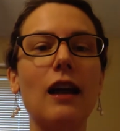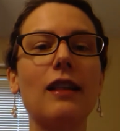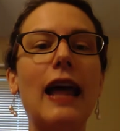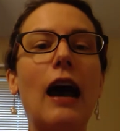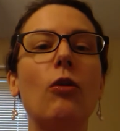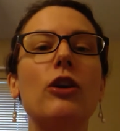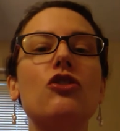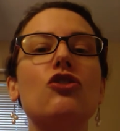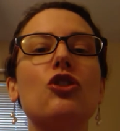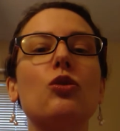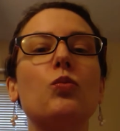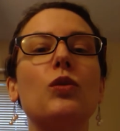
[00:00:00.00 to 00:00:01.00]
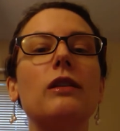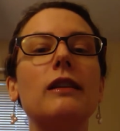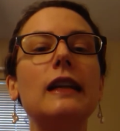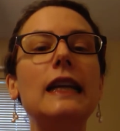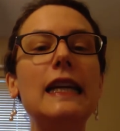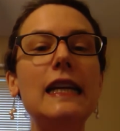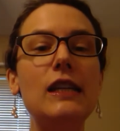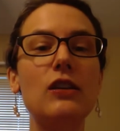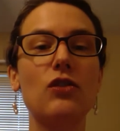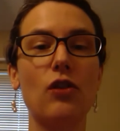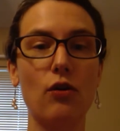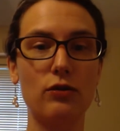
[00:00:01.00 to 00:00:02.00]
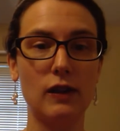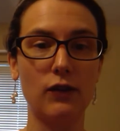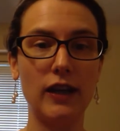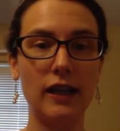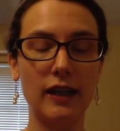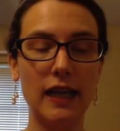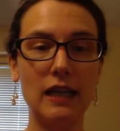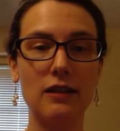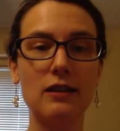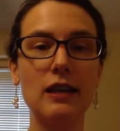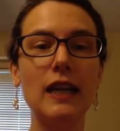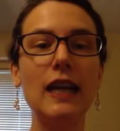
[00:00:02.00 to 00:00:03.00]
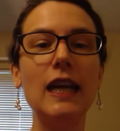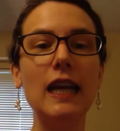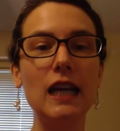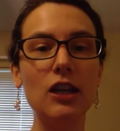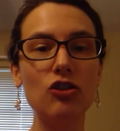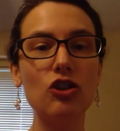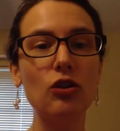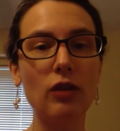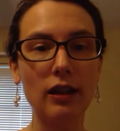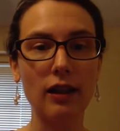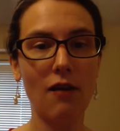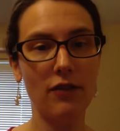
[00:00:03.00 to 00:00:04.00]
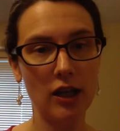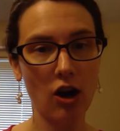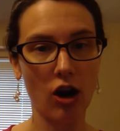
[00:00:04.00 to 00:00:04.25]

allow us to release those feelings into the loving